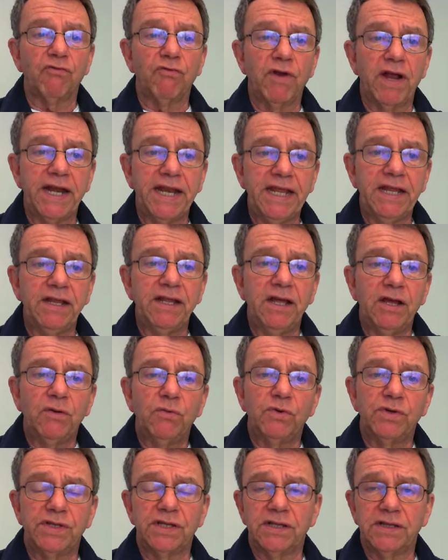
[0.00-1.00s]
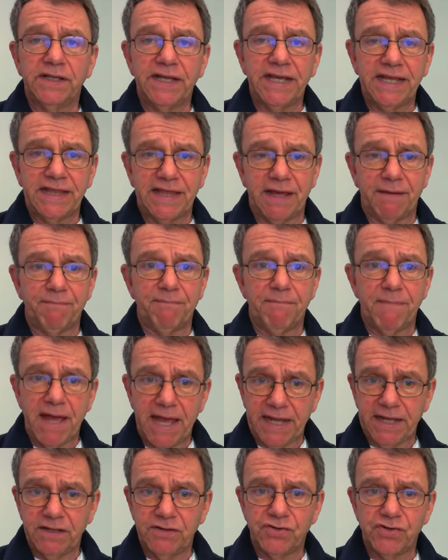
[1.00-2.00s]
already with a link that
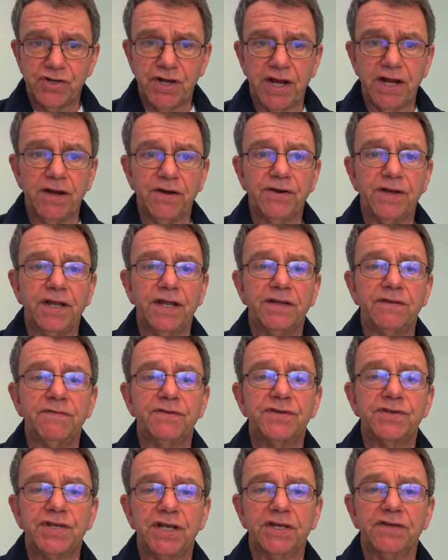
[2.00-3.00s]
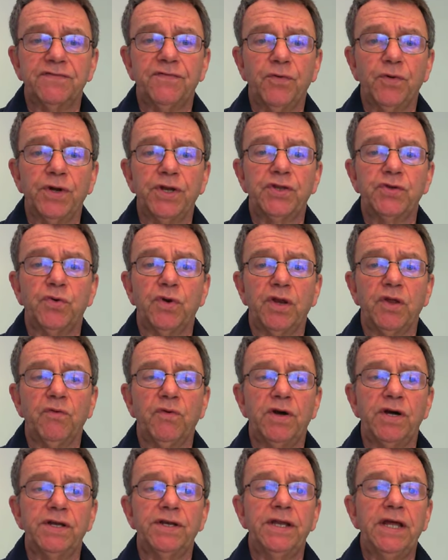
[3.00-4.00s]
Megan shared in
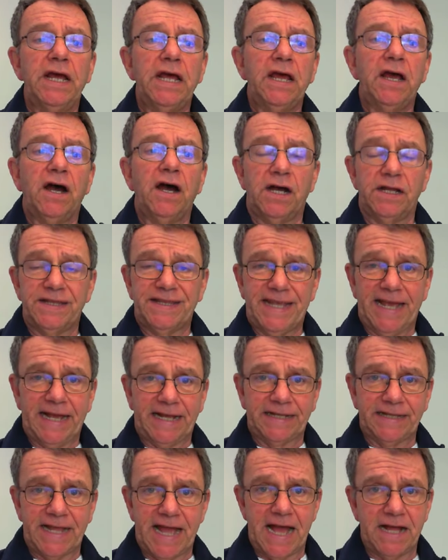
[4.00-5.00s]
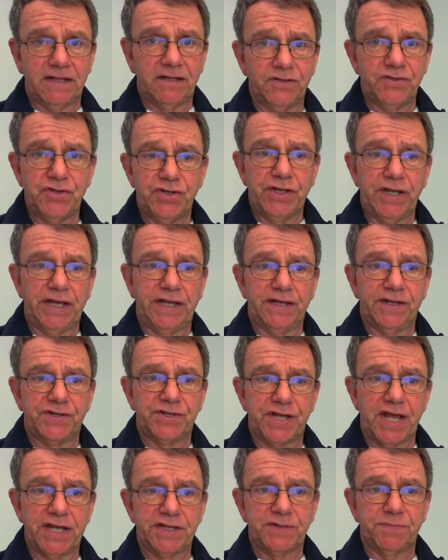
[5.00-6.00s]
64021 on technology
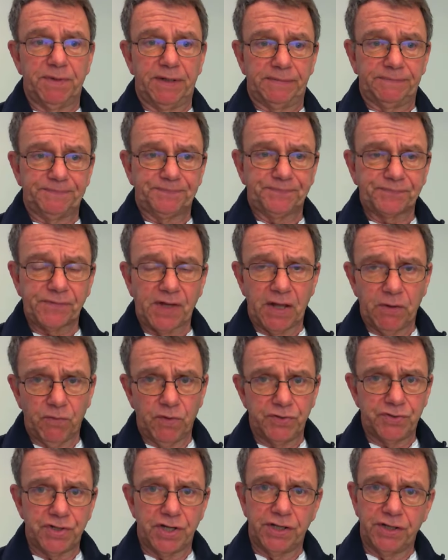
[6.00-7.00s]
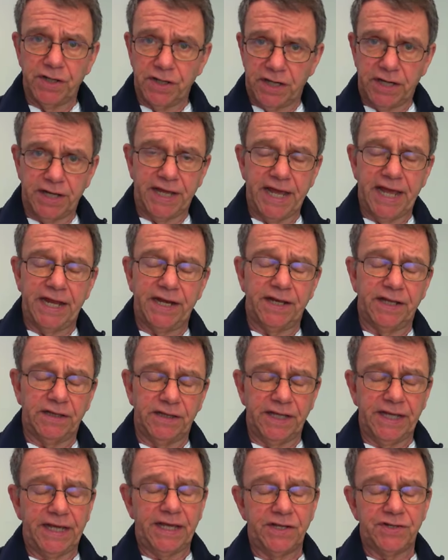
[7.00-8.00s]
and assessment, which again,
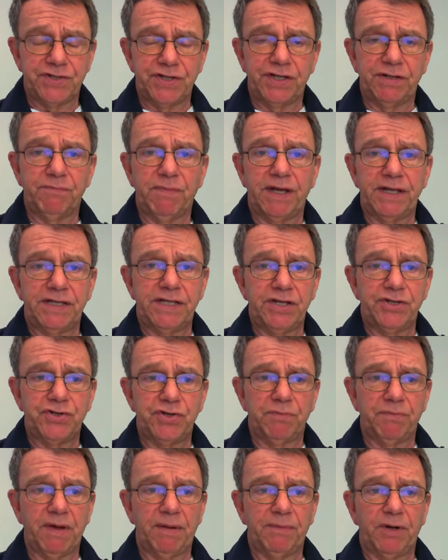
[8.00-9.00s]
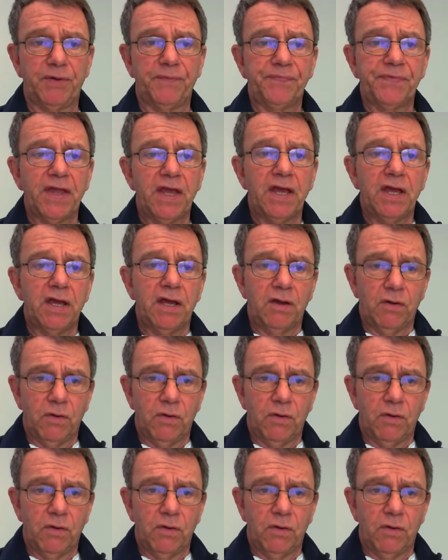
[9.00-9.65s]
the link is in my teaching memo,